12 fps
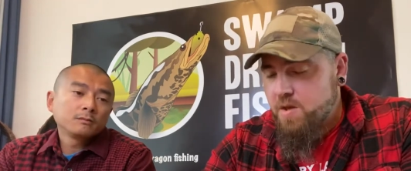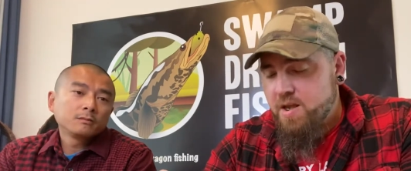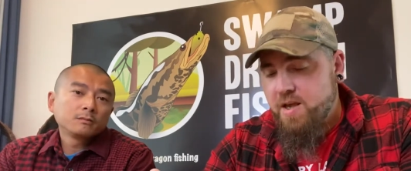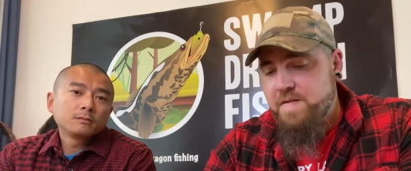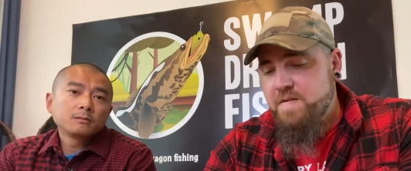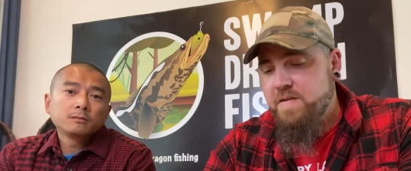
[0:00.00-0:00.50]

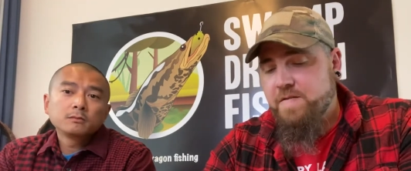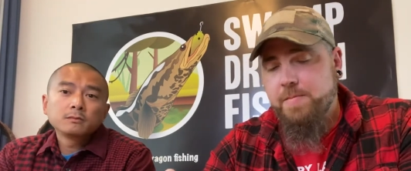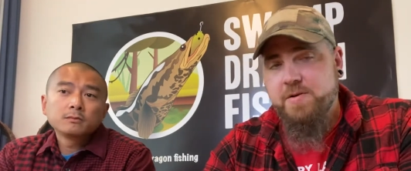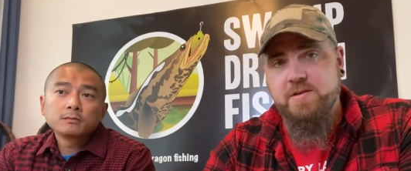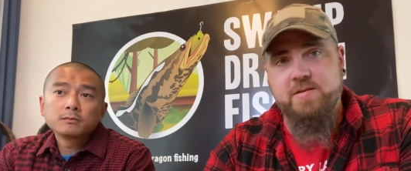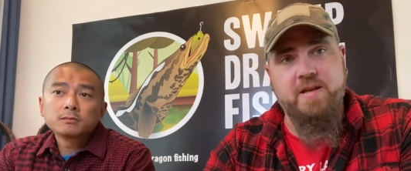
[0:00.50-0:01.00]
Speaker 1: even if I'm
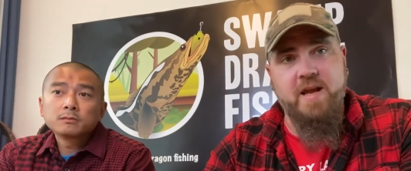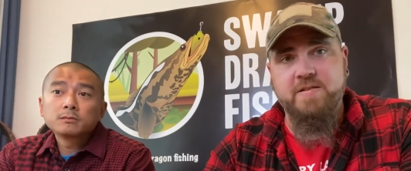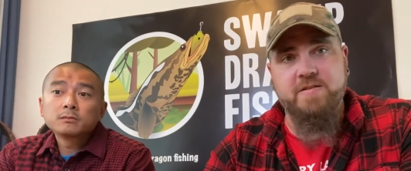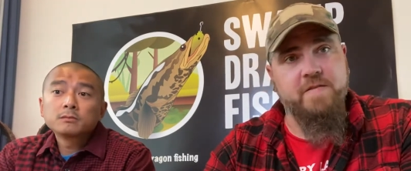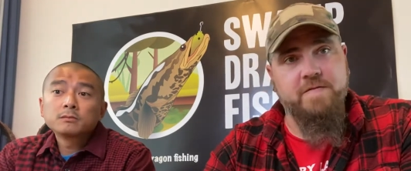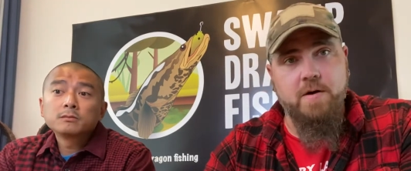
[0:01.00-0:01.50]
just
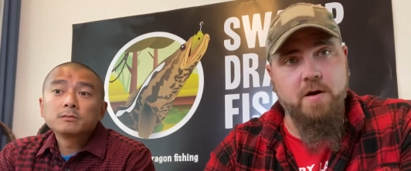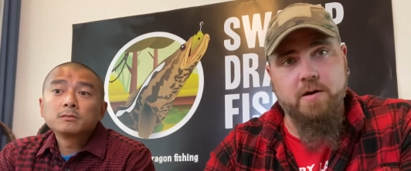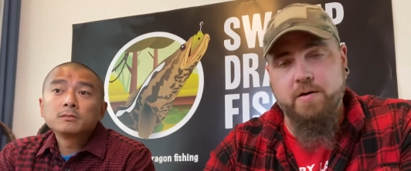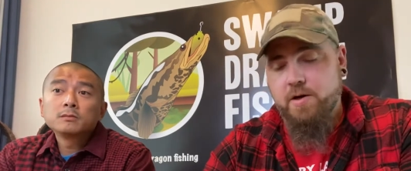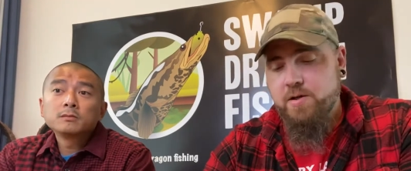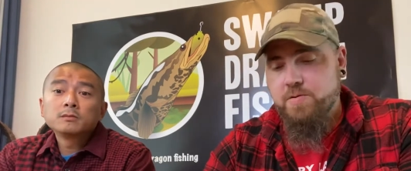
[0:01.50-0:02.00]
dancing a frog
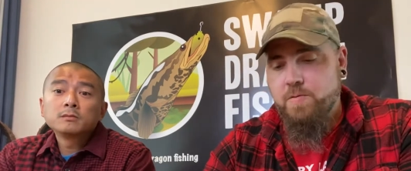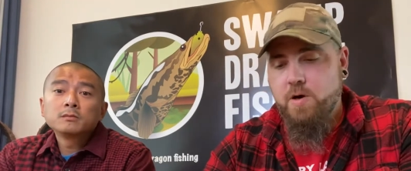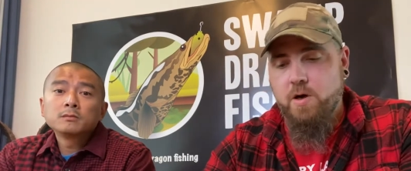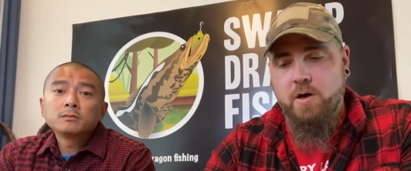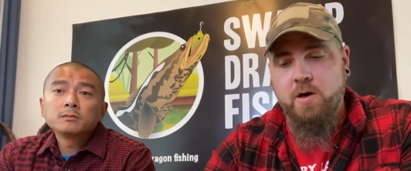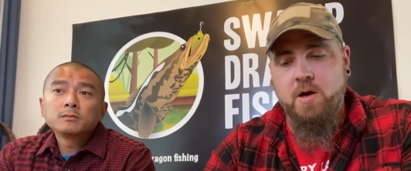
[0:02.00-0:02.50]
across the
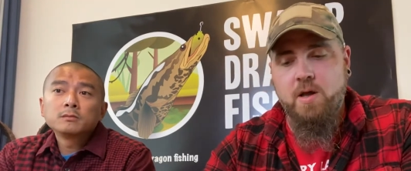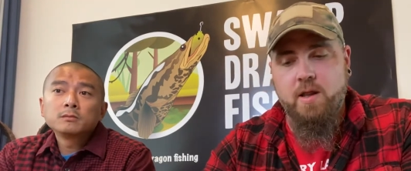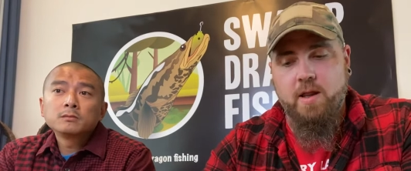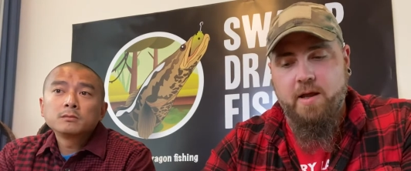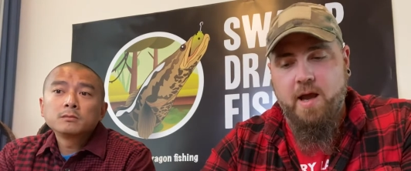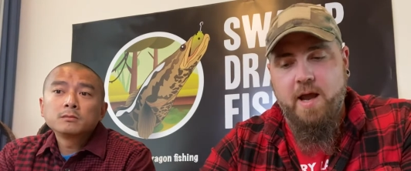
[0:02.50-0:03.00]
water,
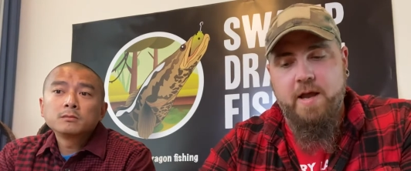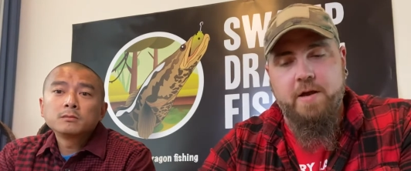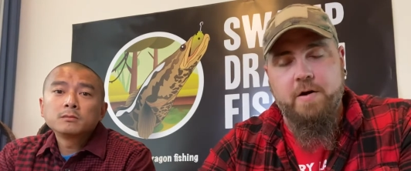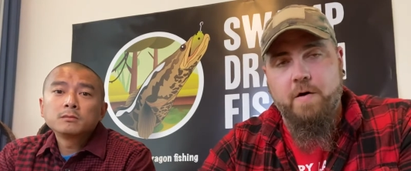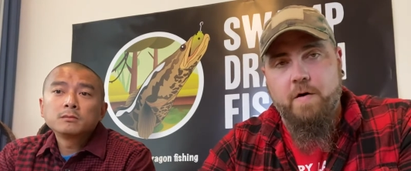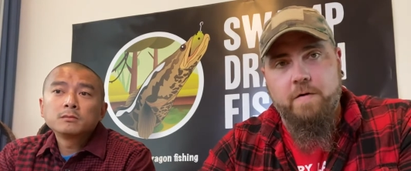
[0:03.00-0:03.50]
like I
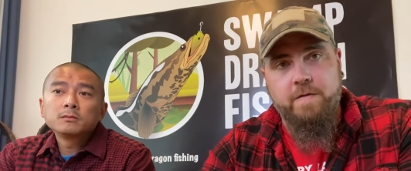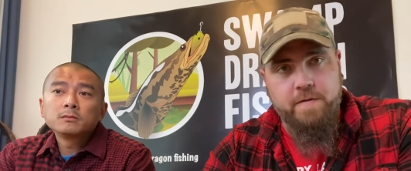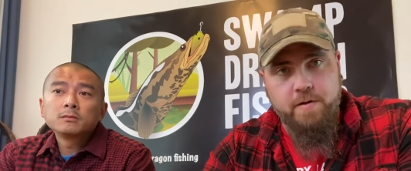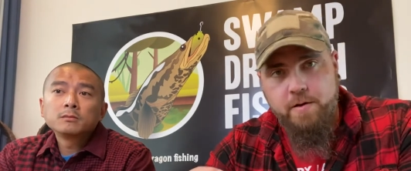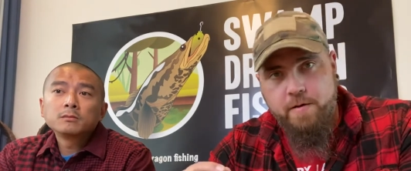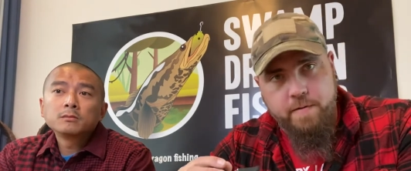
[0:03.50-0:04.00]
engulf
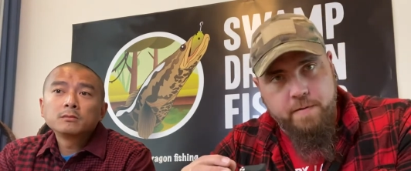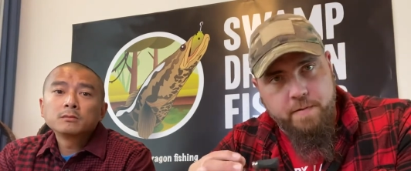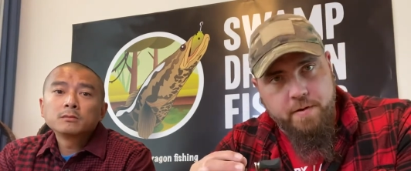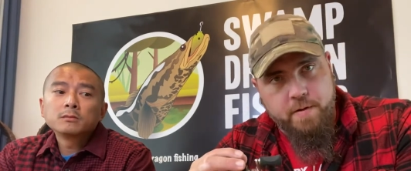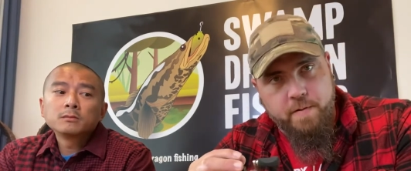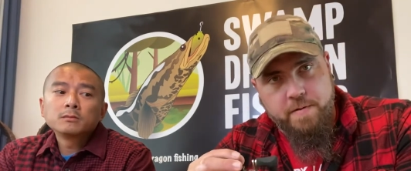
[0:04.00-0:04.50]
the
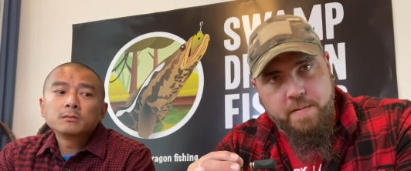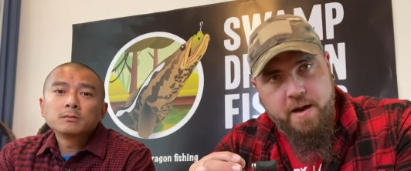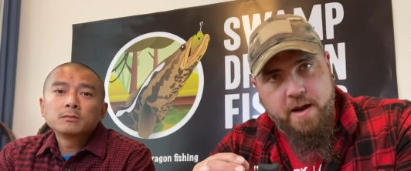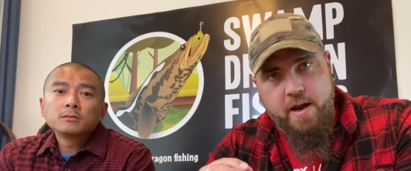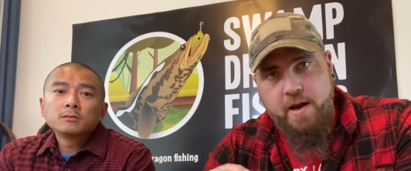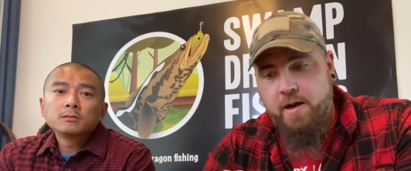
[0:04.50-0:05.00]
reel with my
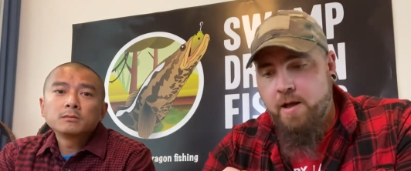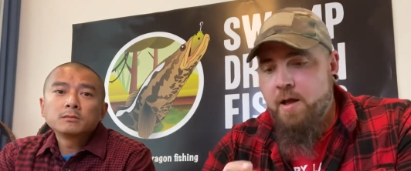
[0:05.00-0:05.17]
hand.